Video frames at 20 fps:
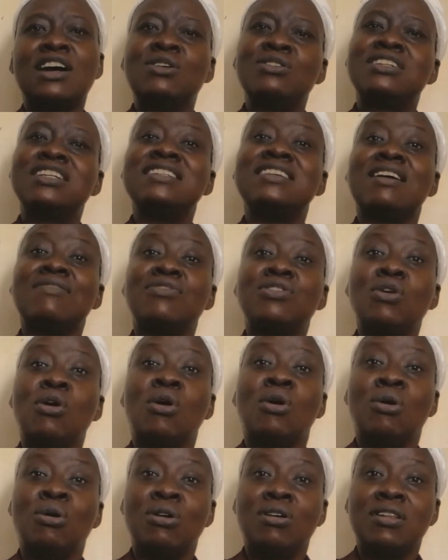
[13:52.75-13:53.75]
cannot interview
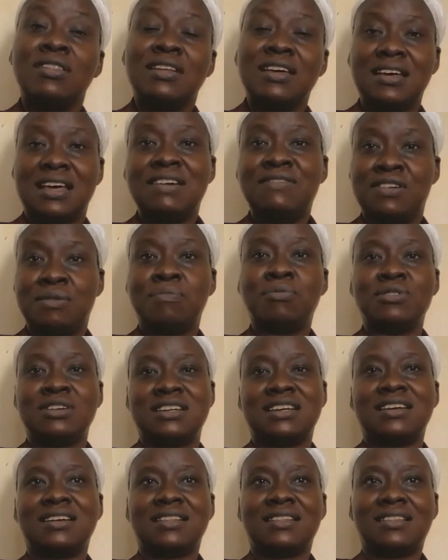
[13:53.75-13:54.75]

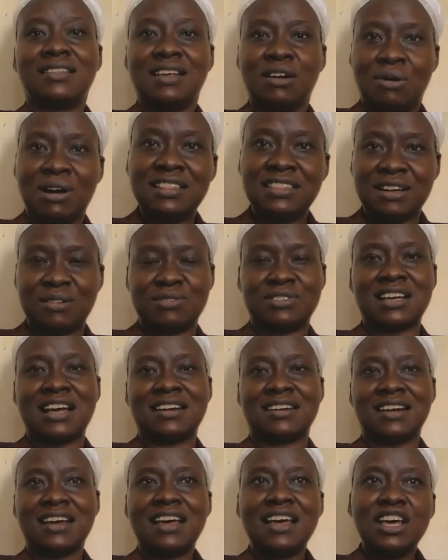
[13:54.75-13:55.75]
everybody, the 1,000.